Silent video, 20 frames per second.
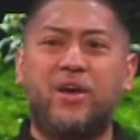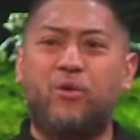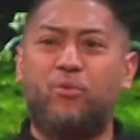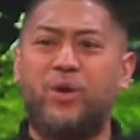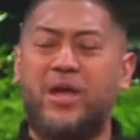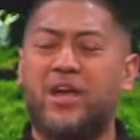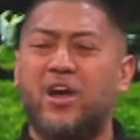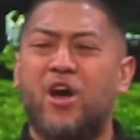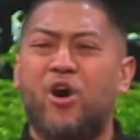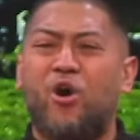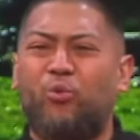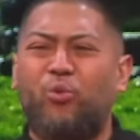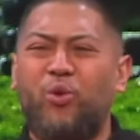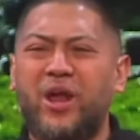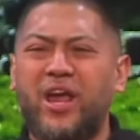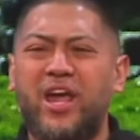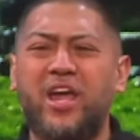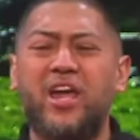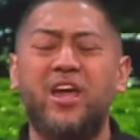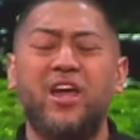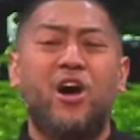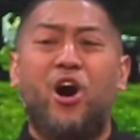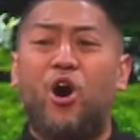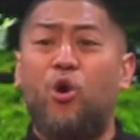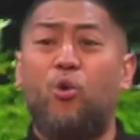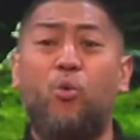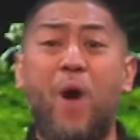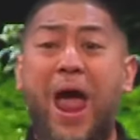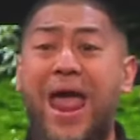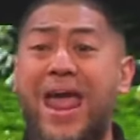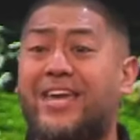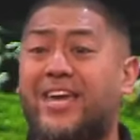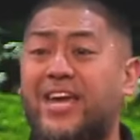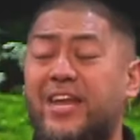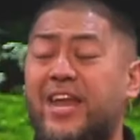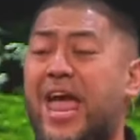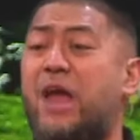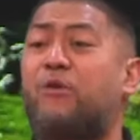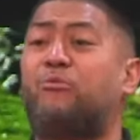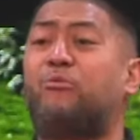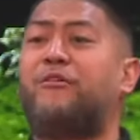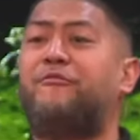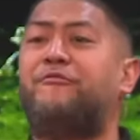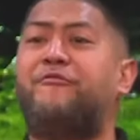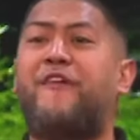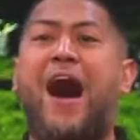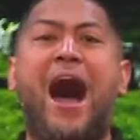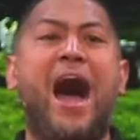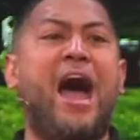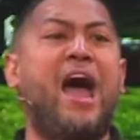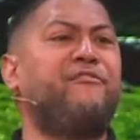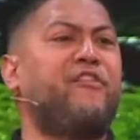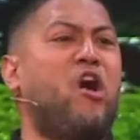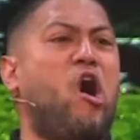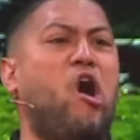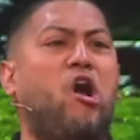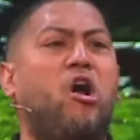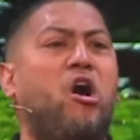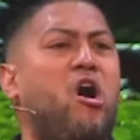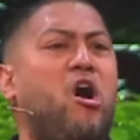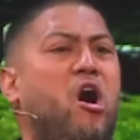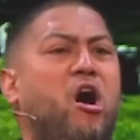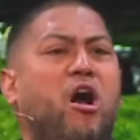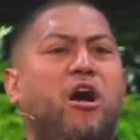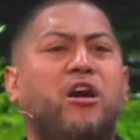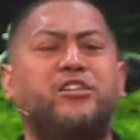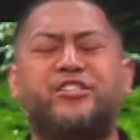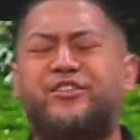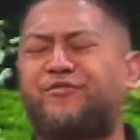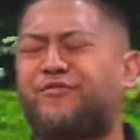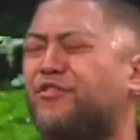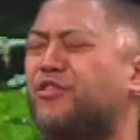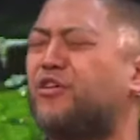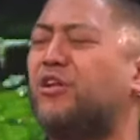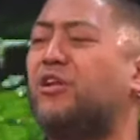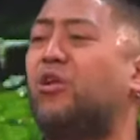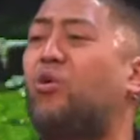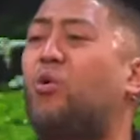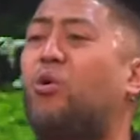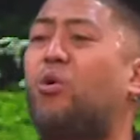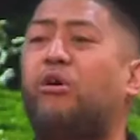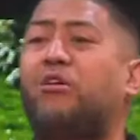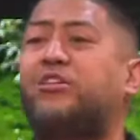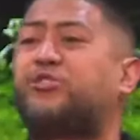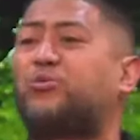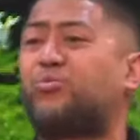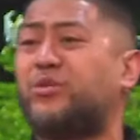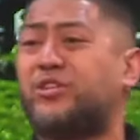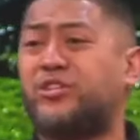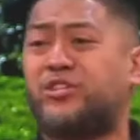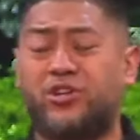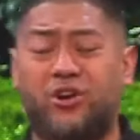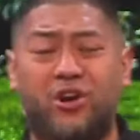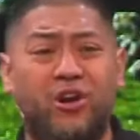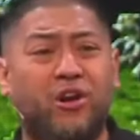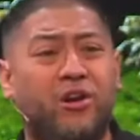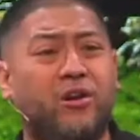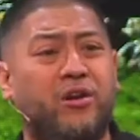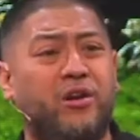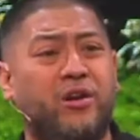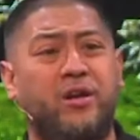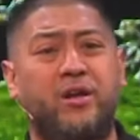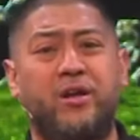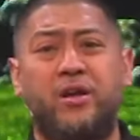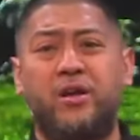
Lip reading: that we reawaken and revive our hearts for the Lord's return.